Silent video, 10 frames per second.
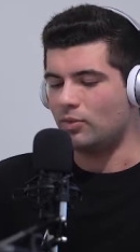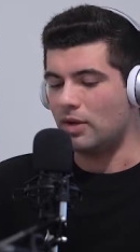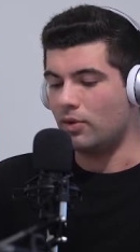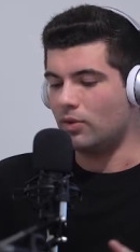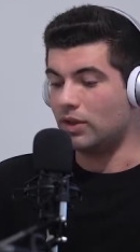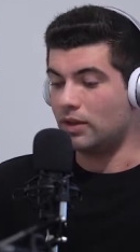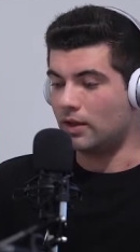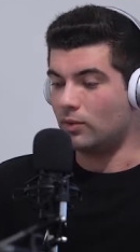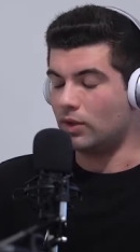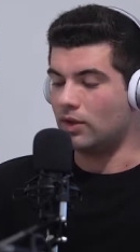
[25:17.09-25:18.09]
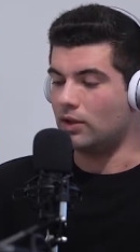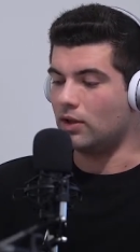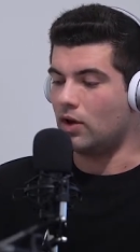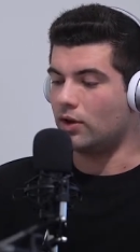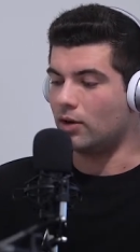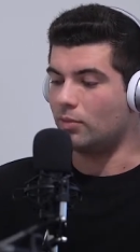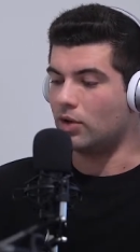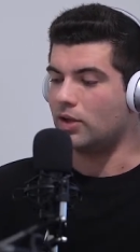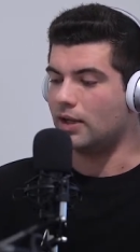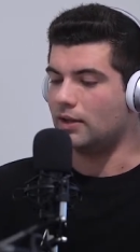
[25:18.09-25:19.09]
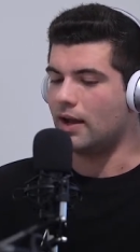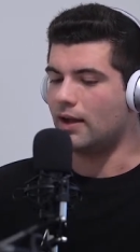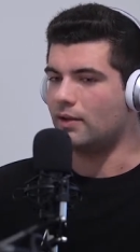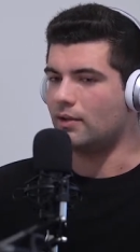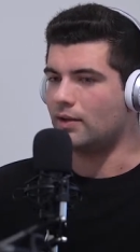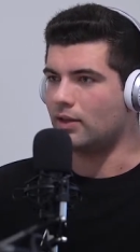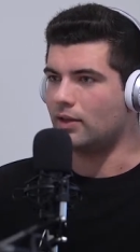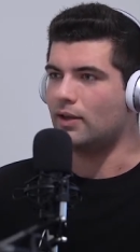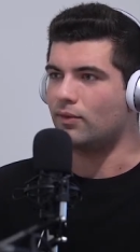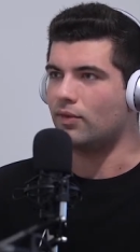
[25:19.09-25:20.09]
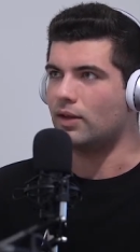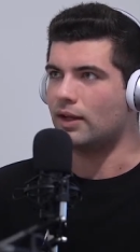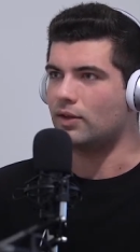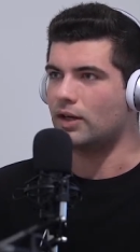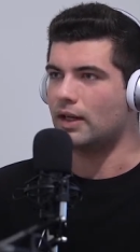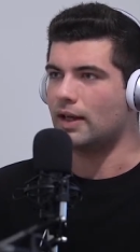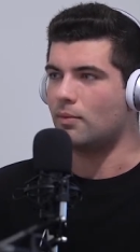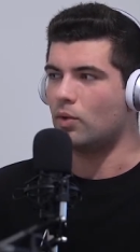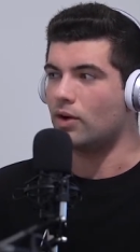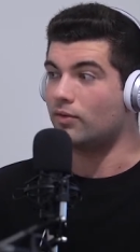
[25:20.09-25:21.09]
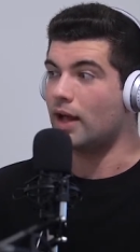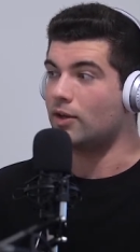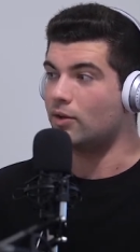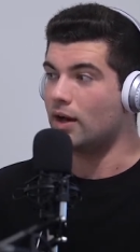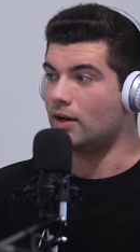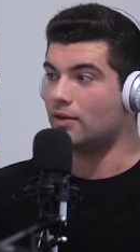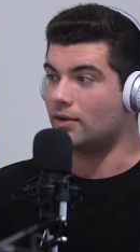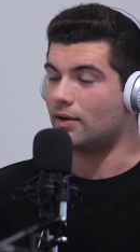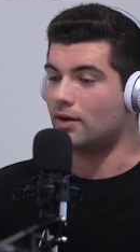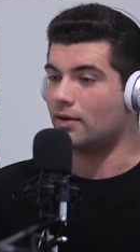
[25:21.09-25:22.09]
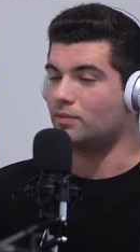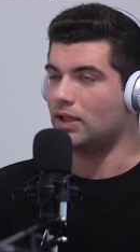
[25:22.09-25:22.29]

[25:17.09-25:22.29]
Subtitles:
People with a longer book like that, I think they feel like they're going to get more value at it, or